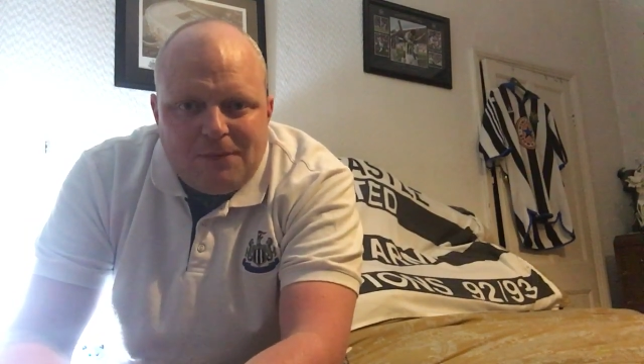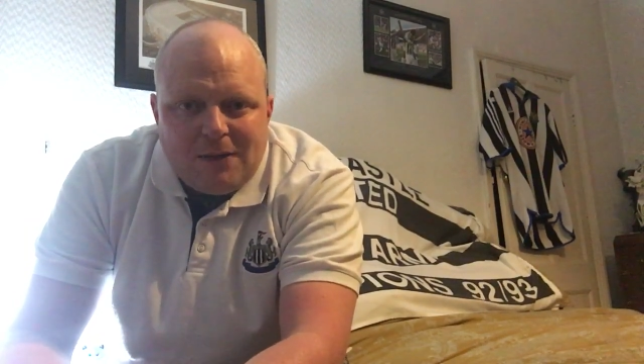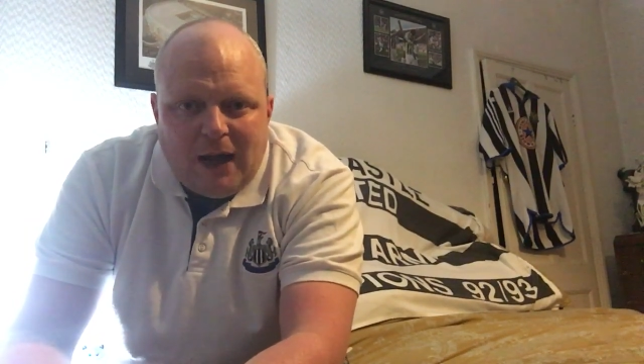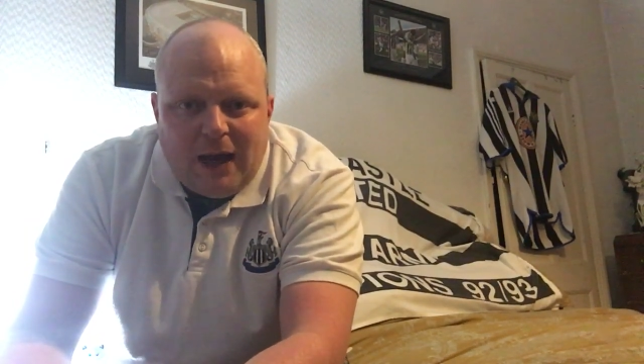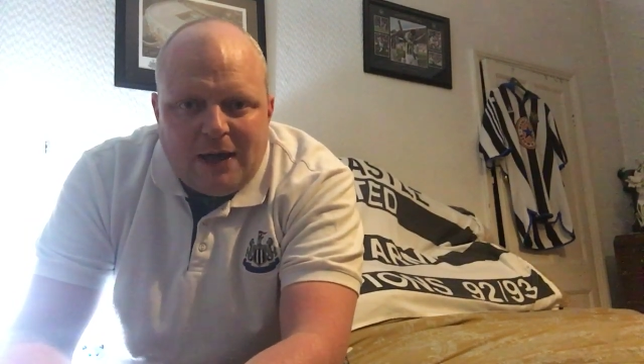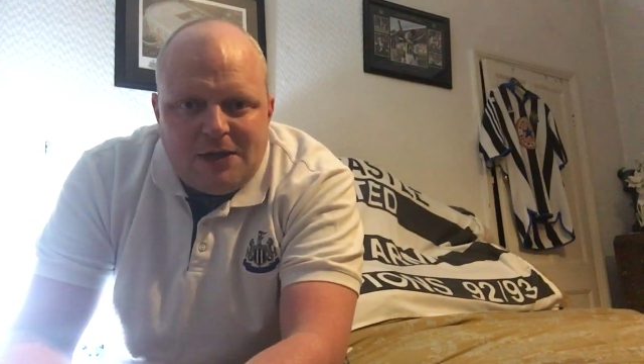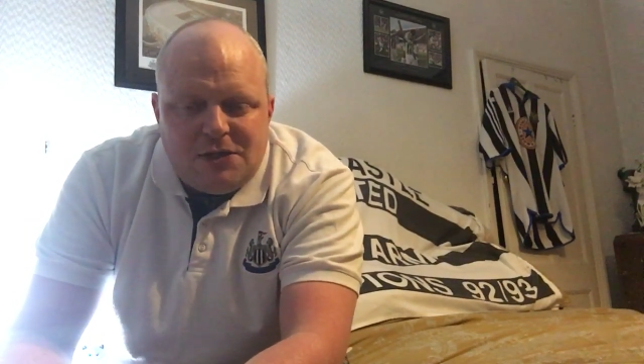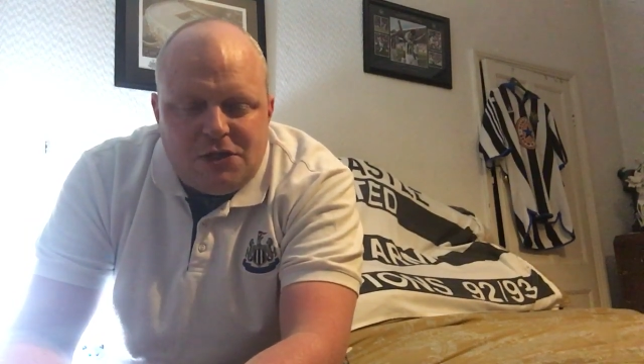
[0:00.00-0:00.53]

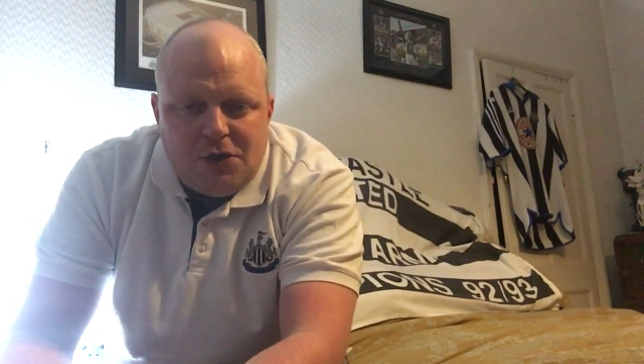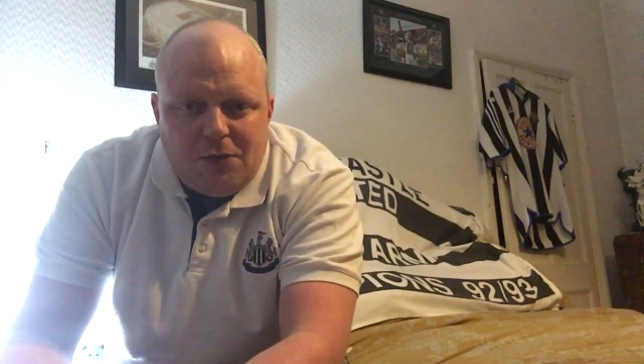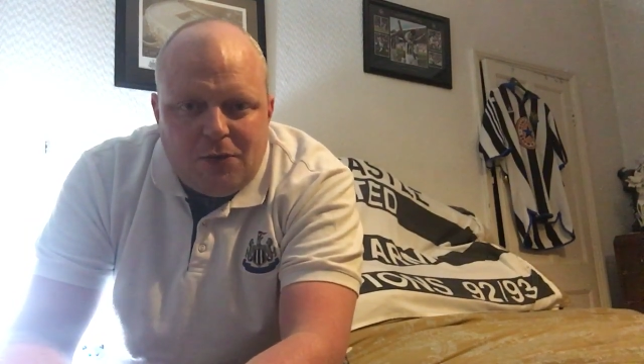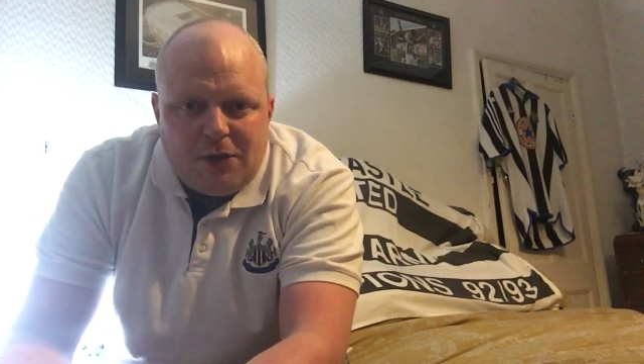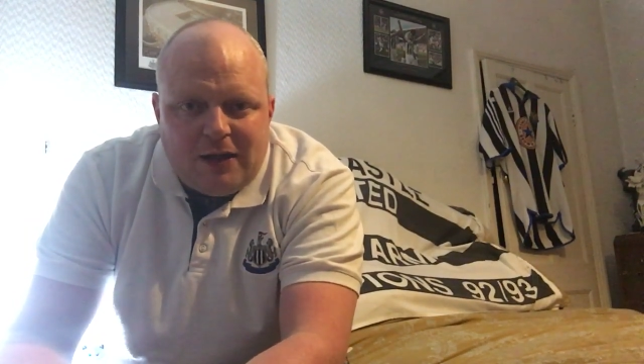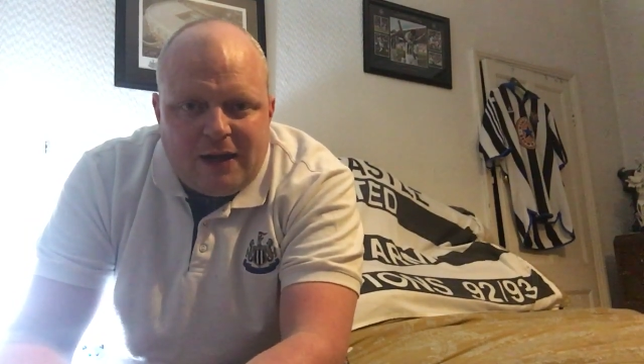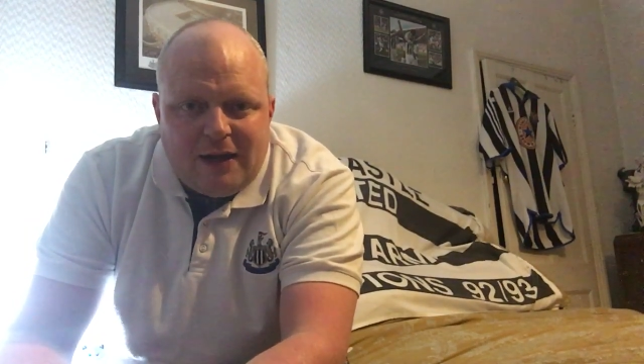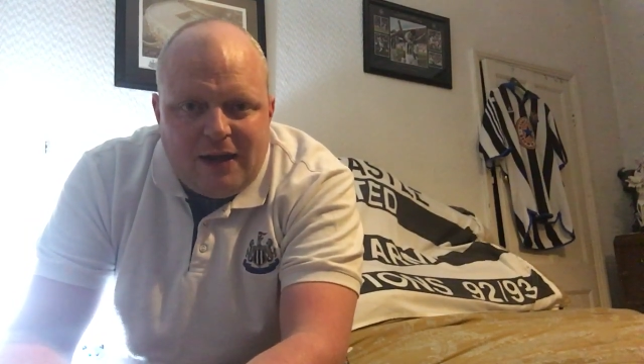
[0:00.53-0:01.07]
And you
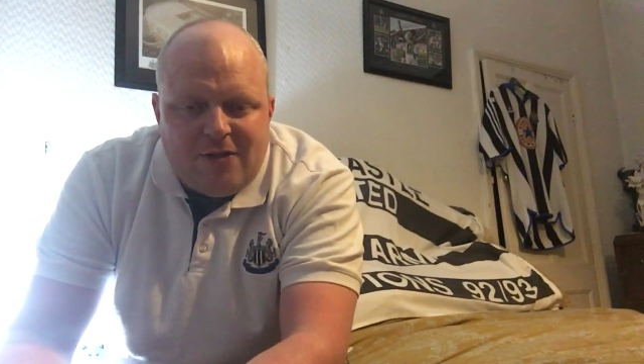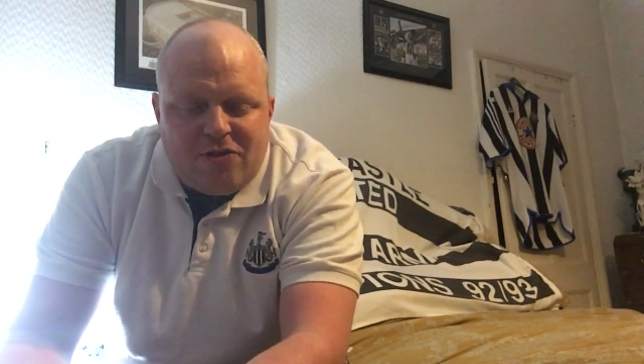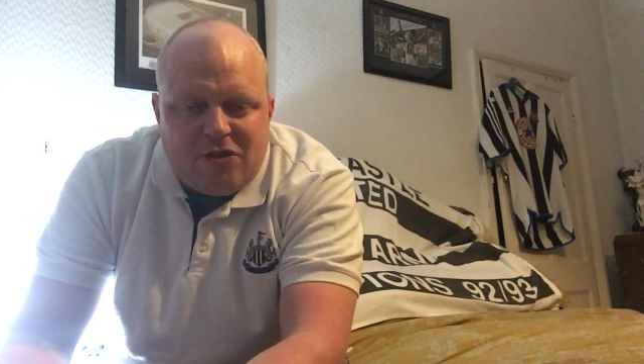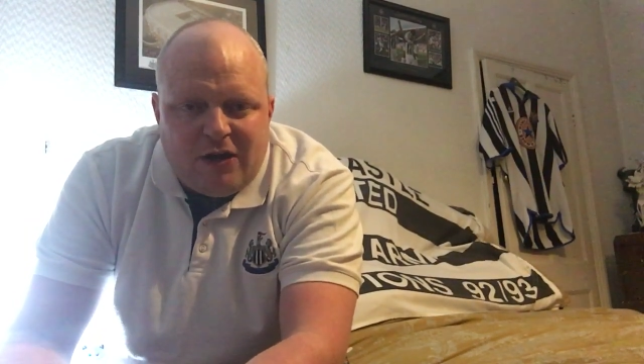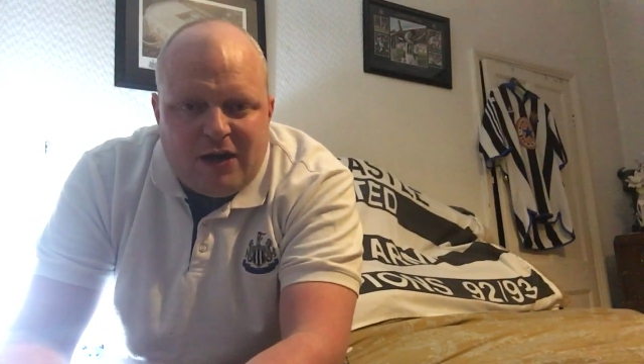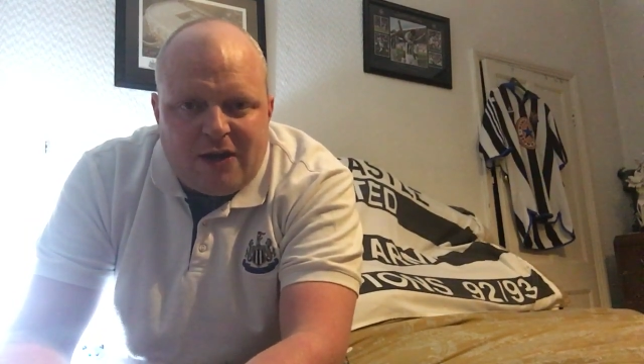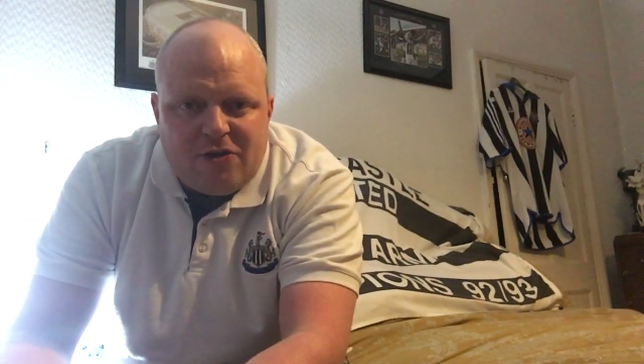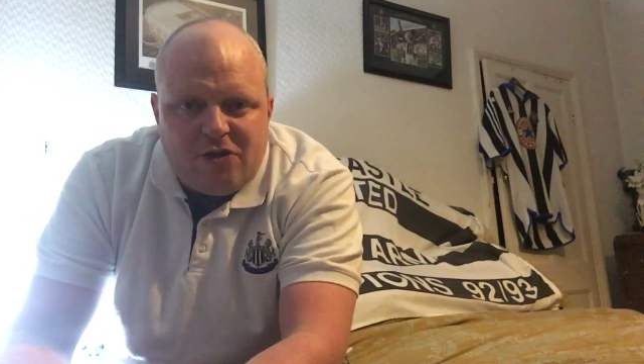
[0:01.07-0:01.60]
will get
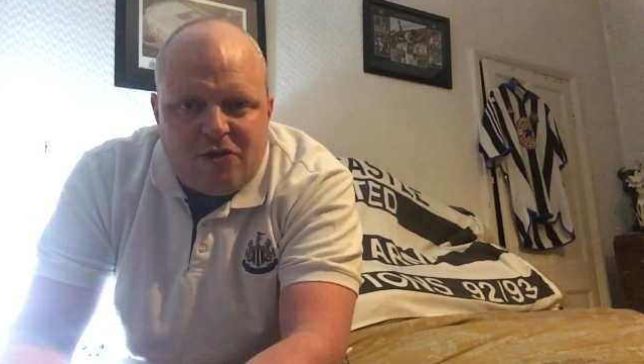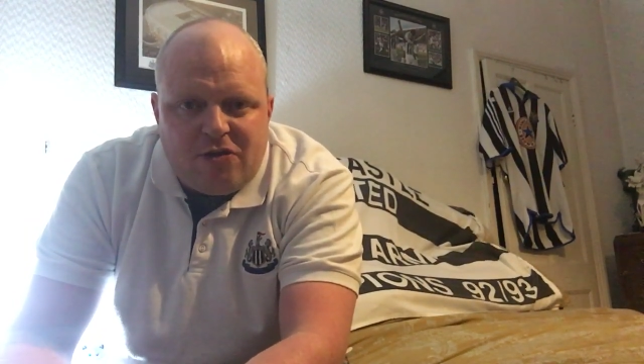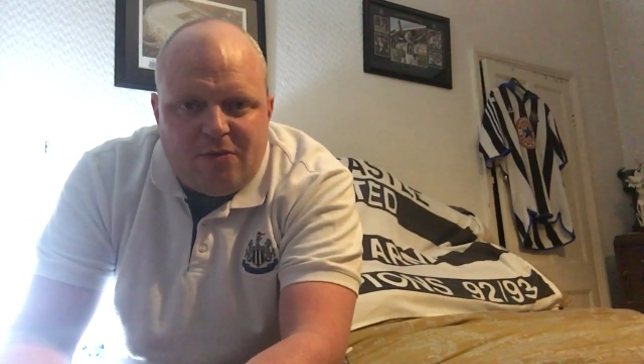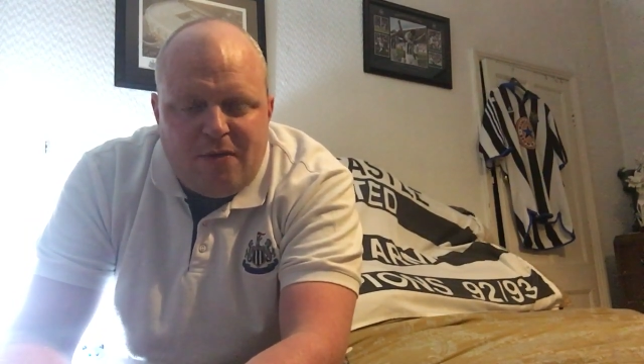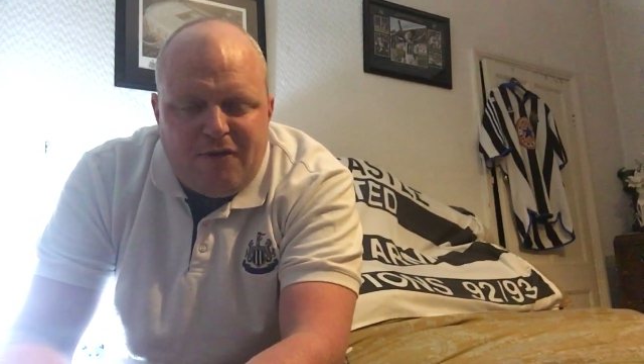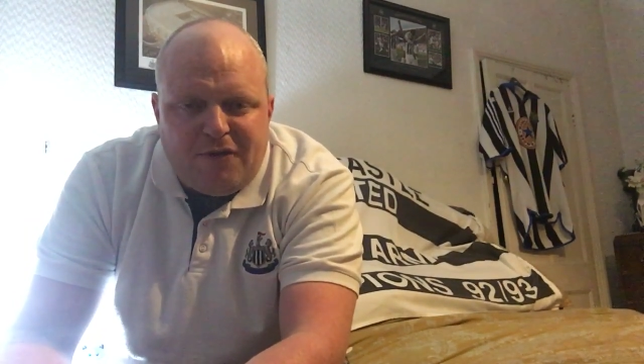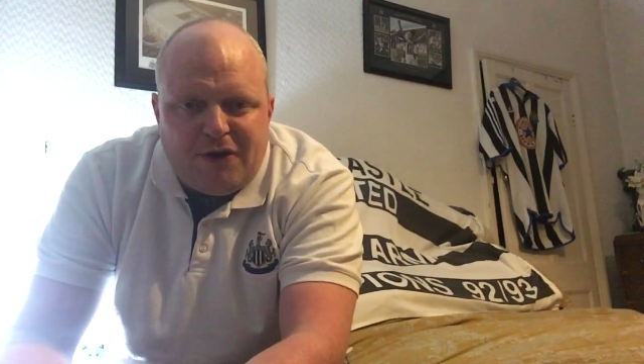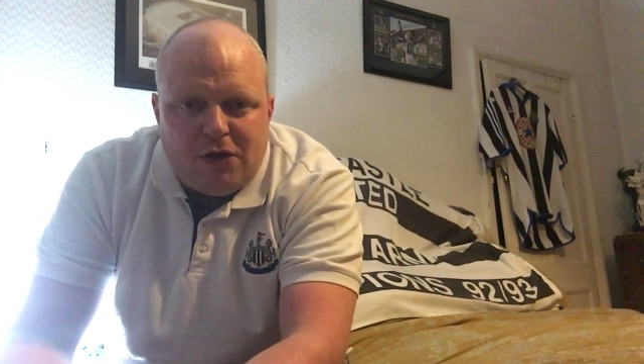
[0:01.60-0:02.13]
instant access to
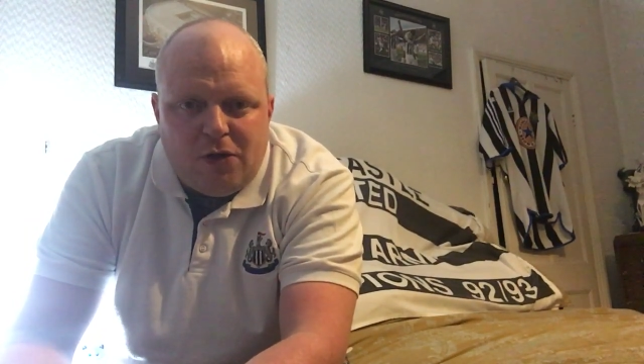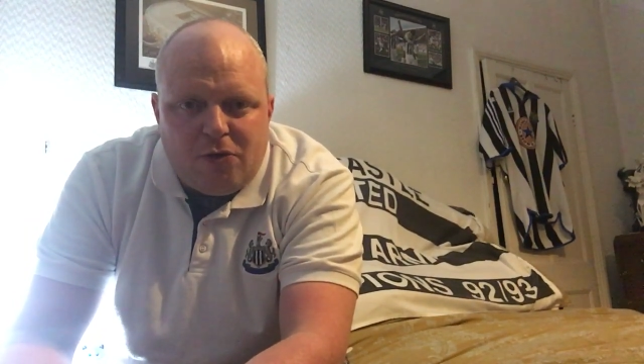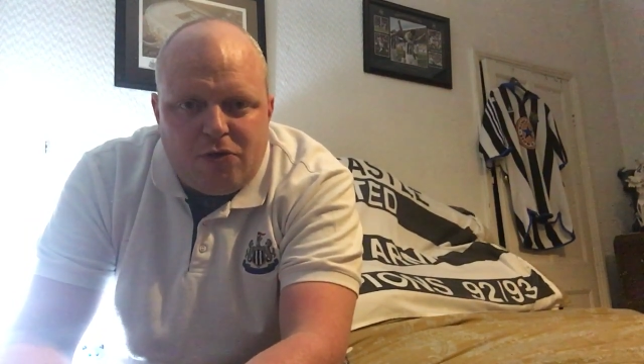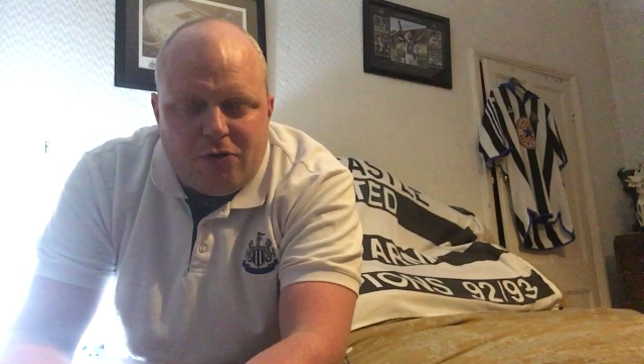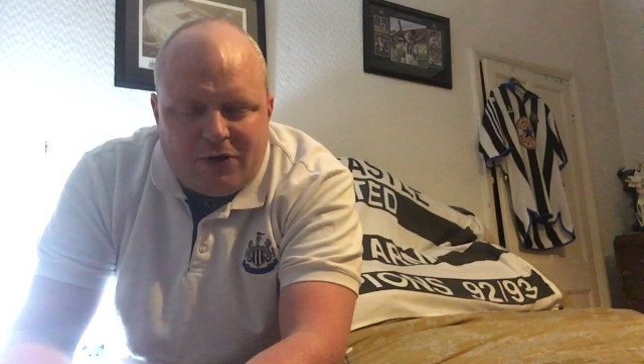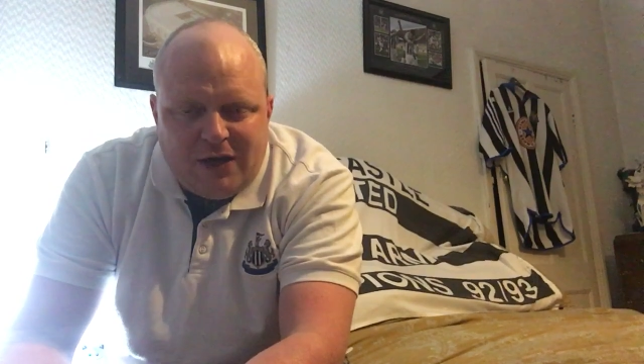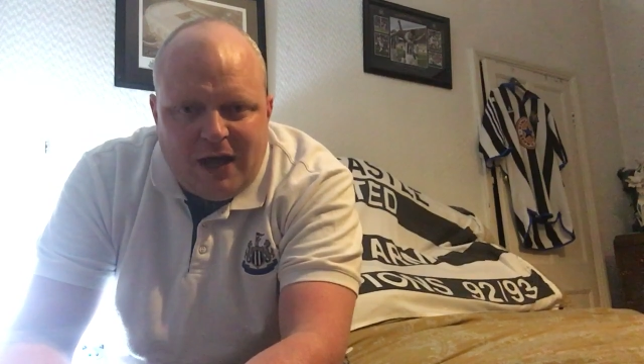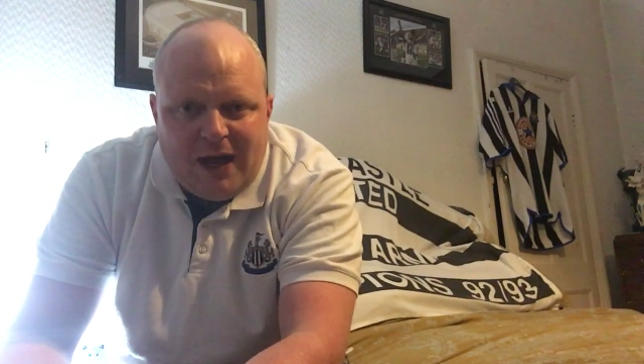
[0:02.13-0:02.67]
my videos,
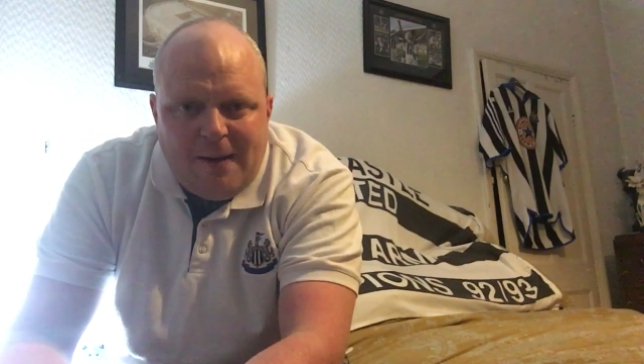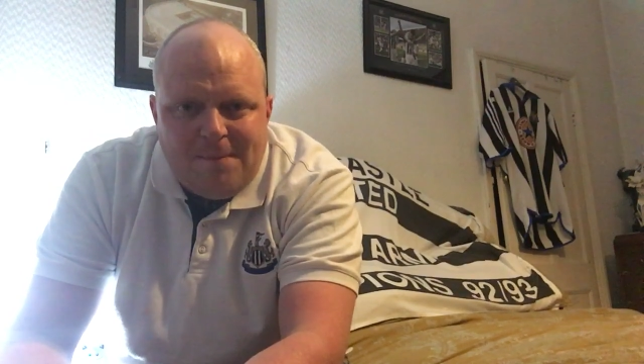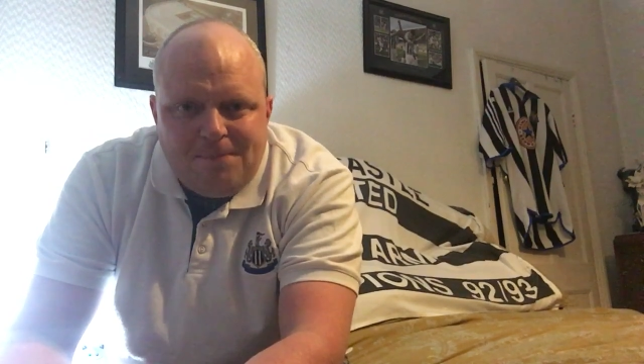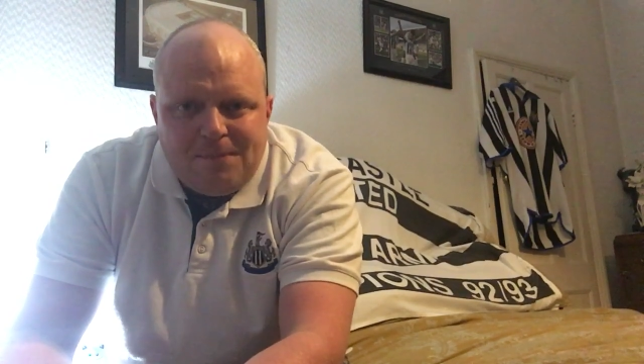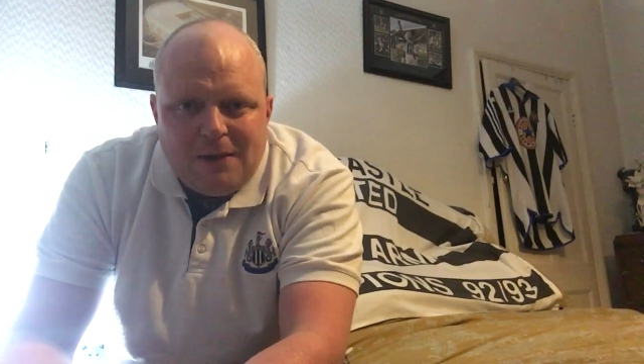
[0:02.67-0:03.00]
okay?